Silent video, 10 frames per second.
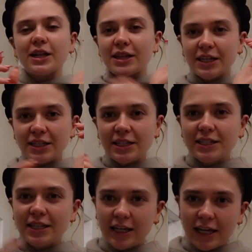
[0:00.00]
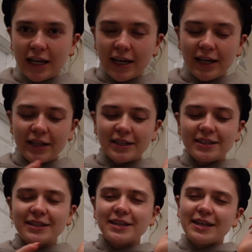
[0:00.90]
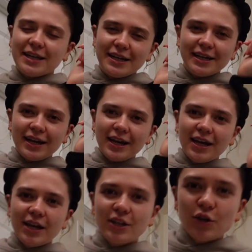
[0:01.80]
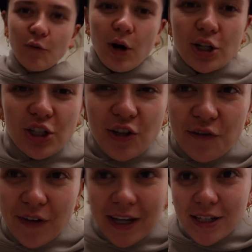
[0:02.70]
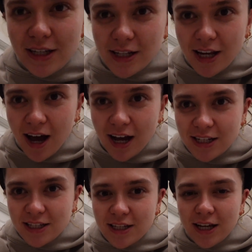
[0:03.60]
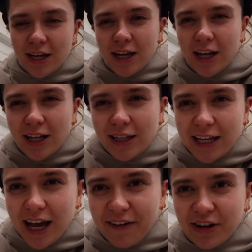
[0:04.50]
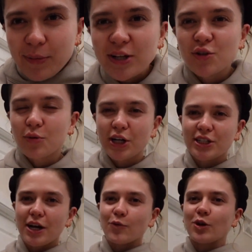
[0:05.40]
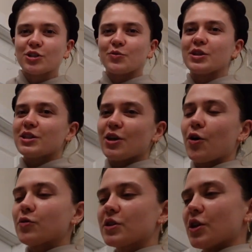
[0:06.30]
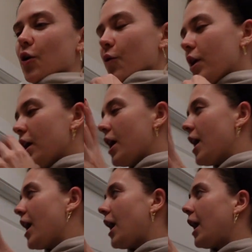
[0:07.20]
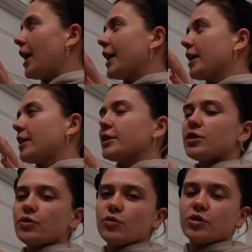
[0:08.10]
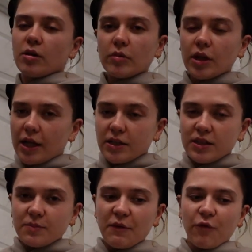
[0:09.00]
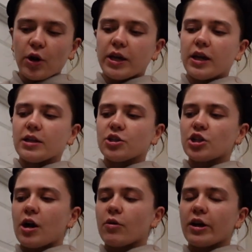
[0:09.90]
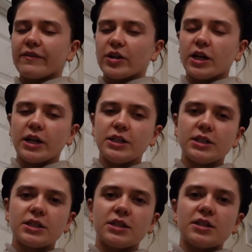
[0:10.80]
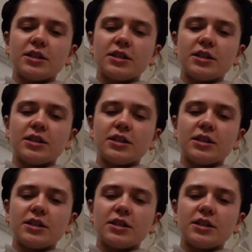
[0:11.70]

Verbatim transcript: And this is key. This is key to washing your face and not like having a mental breakdown while doing so. So I like to double cleanse before I get in the shower every night.